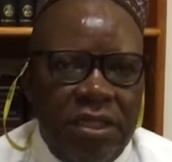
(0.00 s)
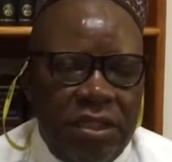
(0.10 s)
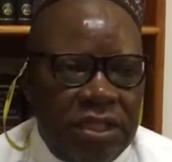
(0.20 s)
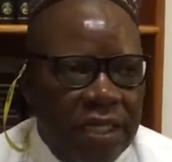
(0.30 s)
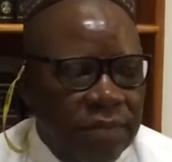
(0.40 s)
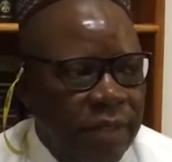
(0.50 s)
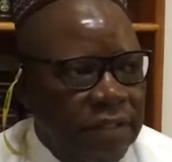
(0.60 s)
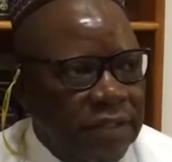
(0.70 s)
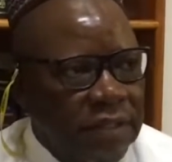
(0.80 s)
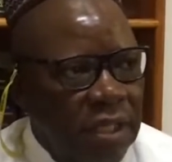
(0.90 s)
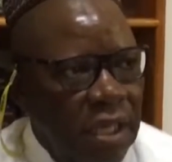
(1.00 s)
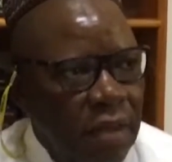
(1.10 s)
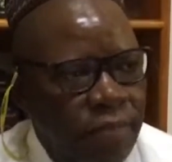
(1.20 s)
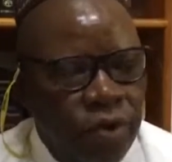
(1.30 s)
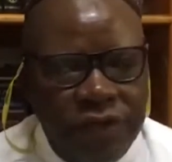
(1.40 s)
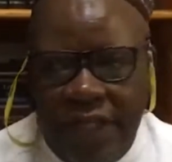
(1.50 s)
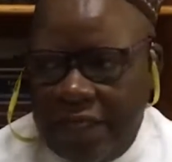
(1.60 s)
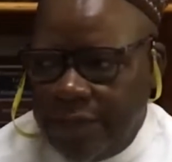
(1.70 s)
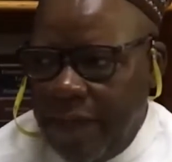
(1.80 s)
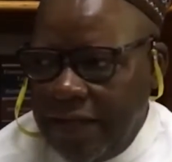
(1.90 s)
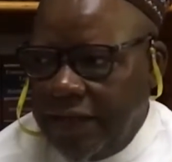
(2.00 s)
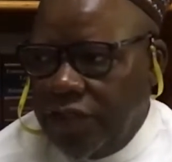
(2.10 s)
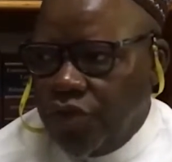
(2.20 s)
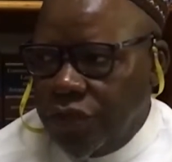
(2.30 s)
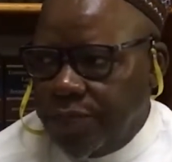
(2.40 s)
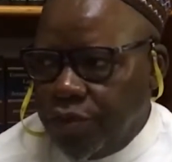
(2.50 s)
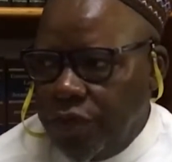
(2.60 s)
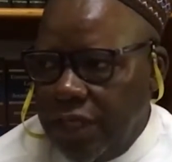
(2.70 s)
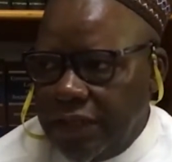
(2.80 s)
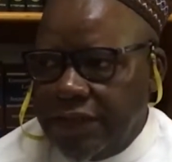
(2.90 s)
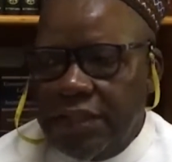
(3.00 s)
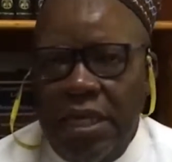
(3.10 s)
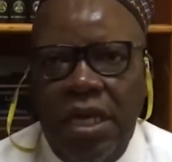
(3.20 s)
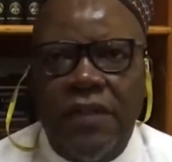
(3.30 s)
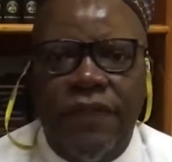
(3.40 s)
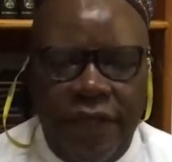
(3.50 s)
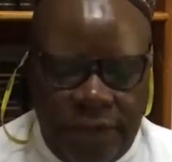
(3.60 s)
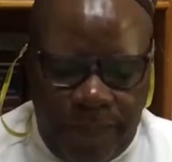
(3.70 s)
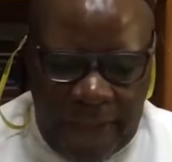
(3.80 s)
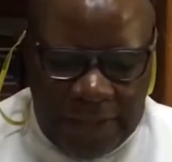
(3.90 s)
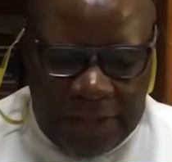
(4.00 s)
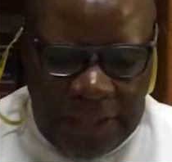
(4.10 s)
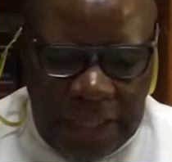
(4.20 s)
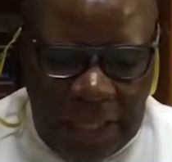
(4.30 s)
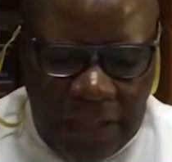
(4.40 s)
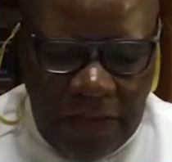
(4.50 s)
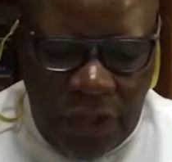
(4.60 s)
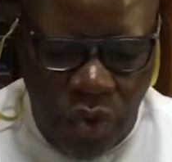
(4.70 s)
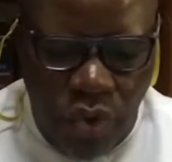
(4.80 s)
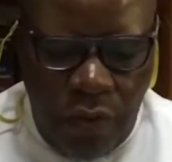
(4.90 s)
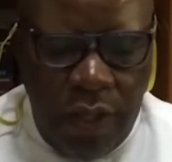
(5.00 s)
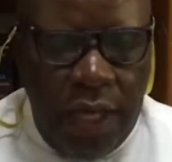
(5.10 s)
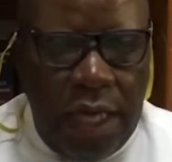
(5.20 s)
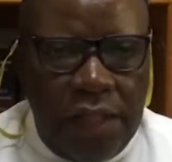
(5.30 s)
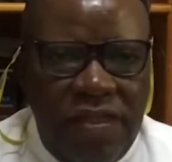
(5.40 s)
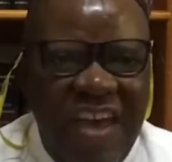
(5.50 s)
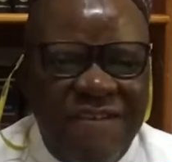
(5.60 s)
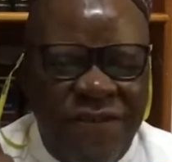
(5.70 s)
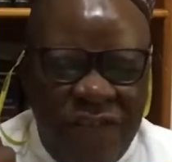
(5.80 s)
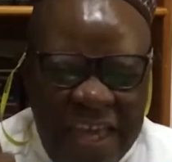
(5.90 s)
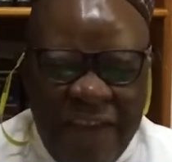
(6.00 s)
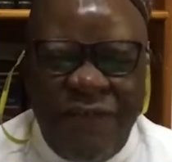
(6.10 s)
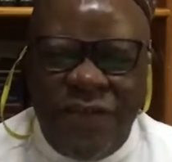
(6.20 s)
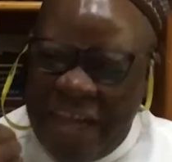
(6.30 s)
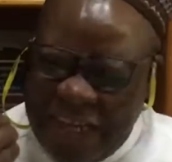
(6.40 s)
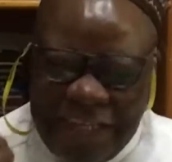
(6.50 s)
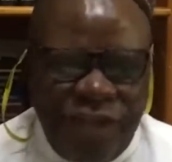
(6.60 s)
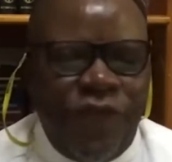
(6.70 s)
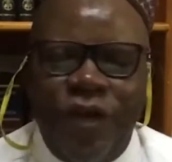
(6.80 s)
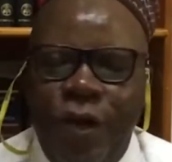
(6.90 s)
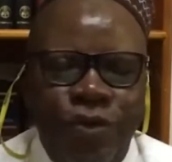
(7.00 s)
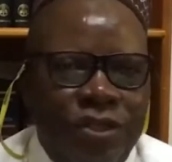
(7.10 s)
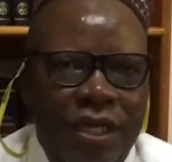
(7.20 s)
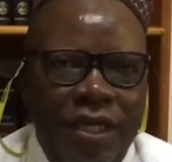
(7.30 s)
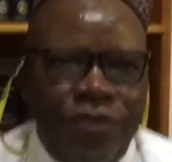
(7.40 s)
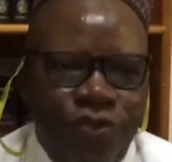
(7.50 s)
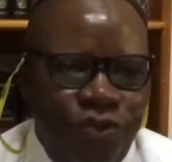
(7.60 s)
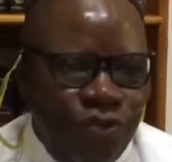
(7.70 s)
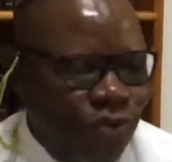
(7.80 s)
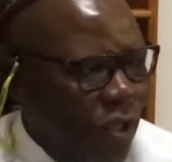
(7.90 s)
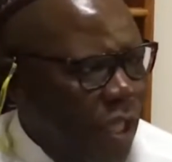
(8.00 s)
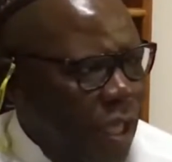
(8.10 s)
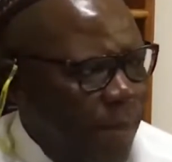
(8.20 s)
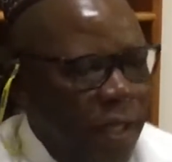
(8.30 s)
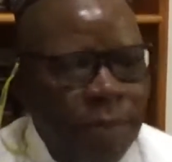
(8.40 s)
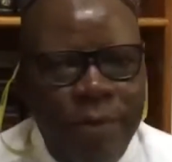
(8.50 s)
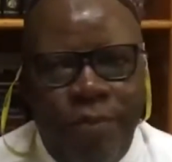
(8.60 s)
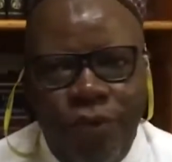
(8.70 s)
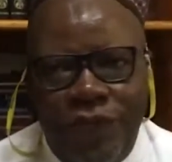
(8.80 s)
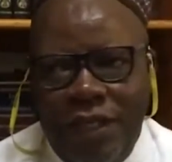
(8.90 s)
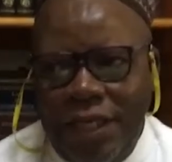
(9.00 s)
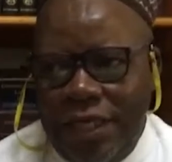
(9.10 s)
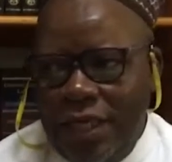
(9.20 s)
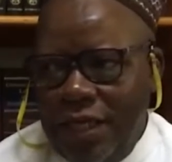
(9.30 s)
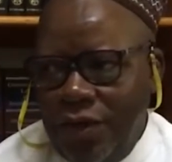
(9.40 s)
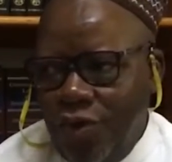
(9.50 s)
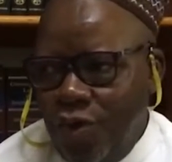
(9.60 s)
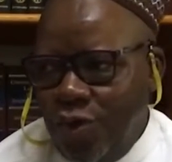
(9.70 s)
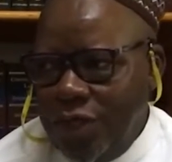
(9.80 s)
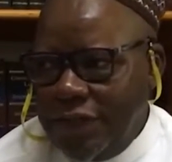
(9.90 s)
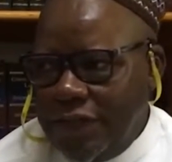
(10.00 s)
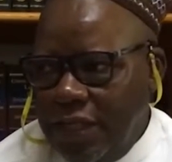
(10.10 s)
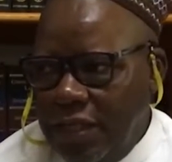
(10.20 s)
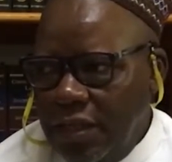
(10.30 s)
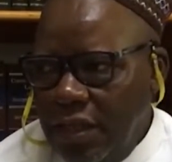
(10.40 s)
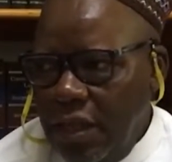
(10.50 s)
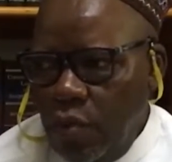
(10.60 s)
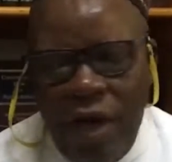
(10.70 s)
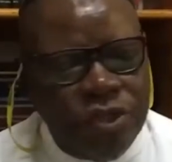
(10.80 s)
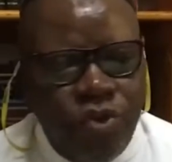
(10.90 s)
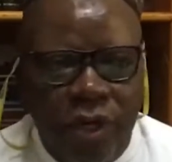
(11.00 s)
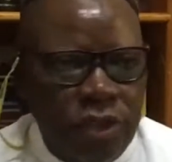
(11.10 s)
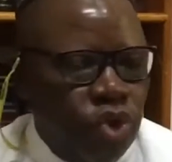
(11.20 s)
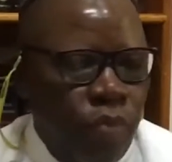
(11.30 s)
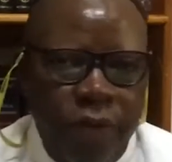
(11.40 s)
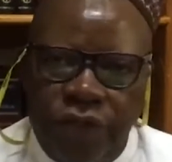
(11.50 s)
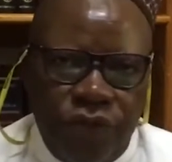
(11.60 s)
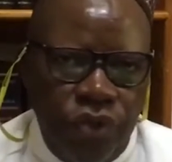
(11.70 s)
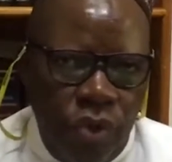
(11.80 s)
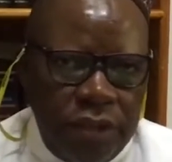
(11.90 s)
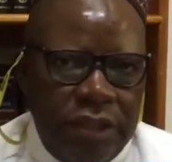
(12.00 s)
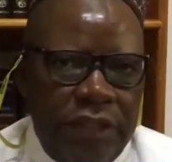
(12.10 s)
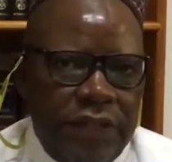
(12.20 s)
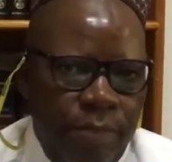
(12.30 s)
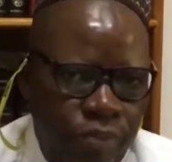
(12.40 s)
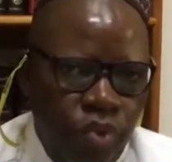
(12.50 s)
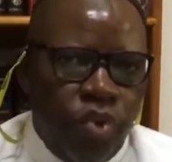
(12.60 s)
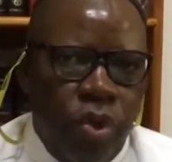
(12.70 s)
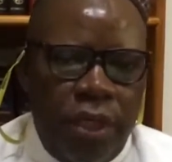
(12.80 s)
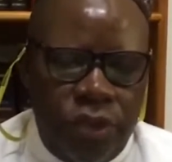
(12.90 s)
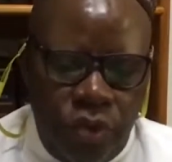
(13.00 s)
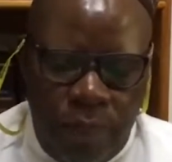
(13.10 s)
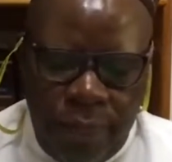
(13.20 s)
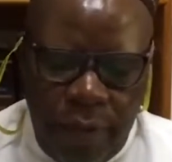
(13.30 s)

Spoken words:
judgments because they expand the jurisprudence, they expand the law. They are very, very difficult to do. Many people think law is a white-collar job. It's not. It's a blue-collar job.